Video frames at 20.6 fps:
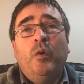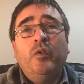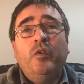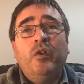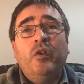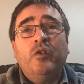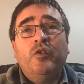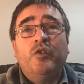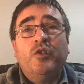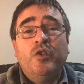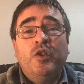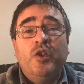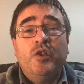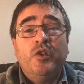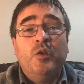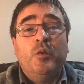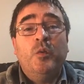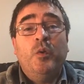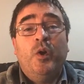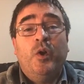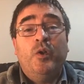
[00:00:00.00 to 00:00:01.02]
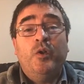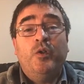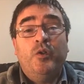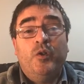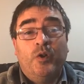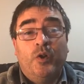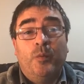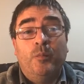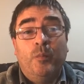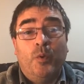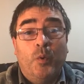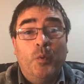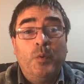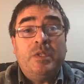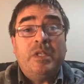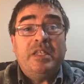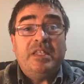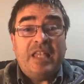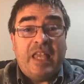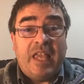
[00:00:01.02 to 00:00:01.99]
Or I wonder, do you know who
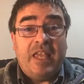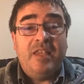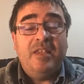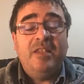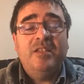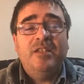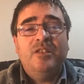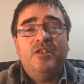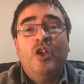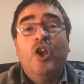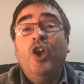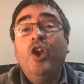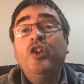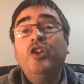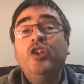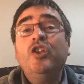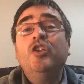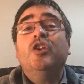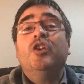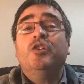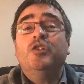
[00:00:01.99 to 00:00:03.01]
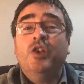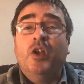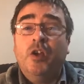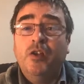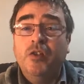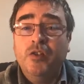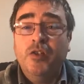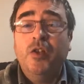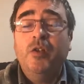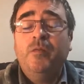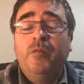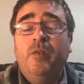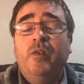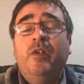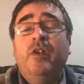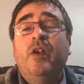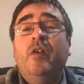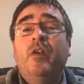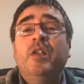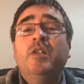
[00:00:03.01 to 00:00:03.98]
your Moses is? Who do you
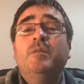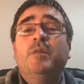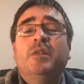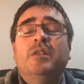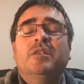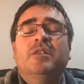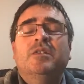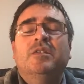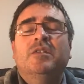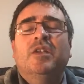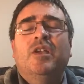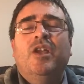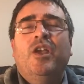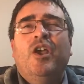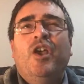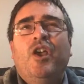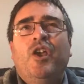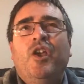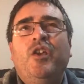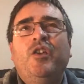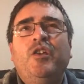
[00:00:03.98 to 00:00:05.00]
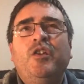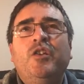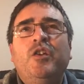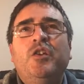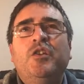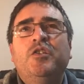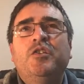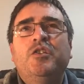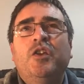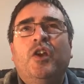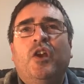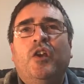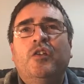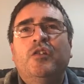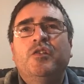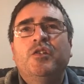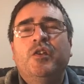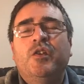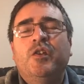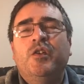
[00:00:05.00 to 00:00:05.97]
turn to for encouragement? Who do
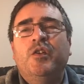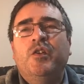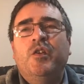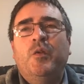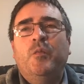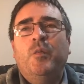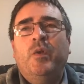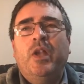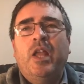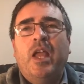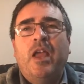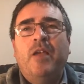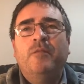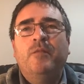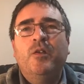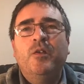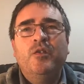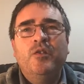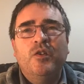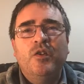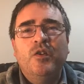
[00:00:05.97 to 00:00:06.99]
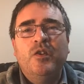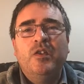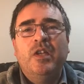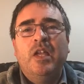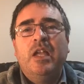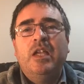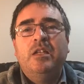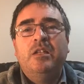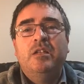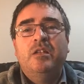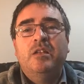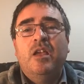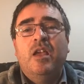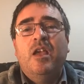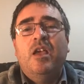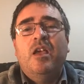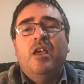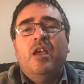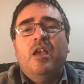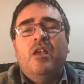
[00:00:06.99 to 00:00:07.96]
you turn to whenever you
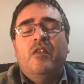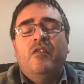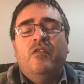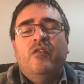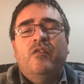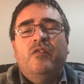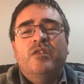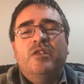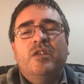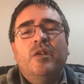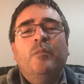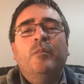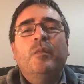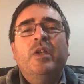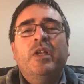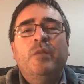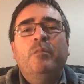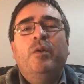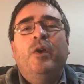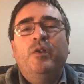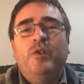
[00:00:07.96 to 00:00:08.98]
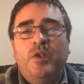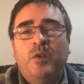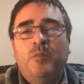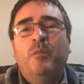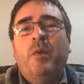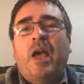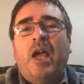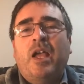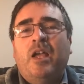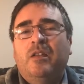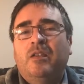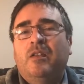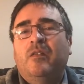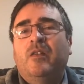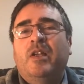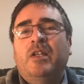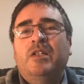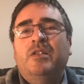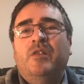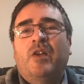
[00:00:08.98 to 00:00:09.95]
need somebody to put you
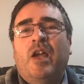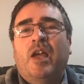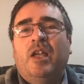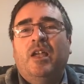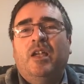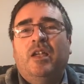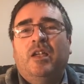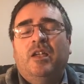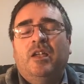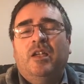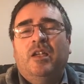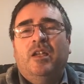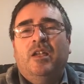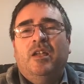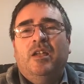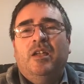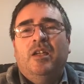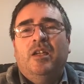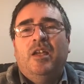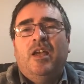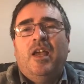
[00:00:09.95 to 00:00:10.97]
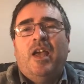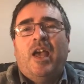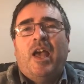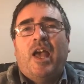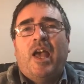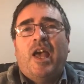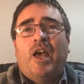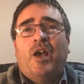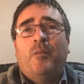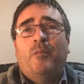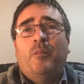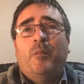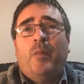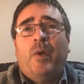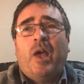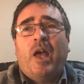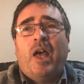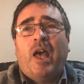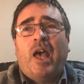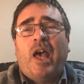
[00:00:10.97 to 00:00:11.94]
back on the right track?
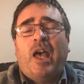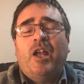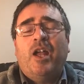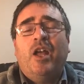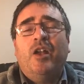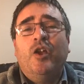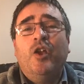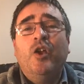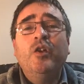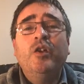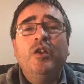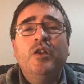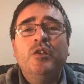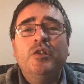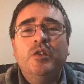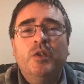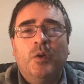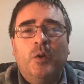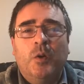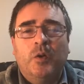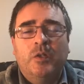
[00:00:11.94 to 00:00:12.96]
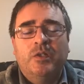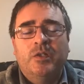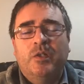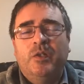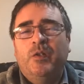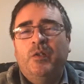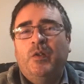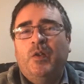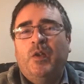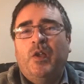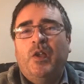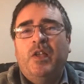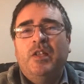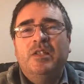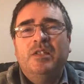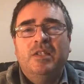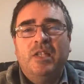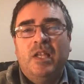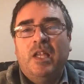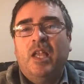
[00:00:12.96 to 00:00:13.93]
And who do you talk
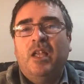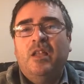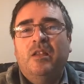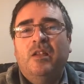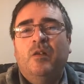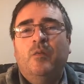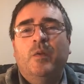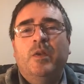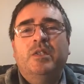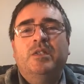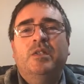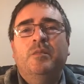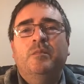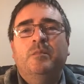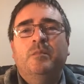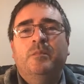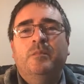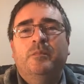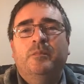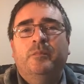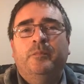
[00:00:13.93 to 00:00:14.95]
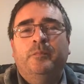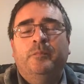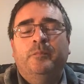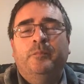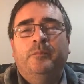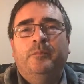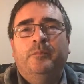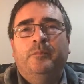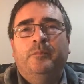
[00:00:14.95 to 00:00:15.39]
to seeking their wisdom?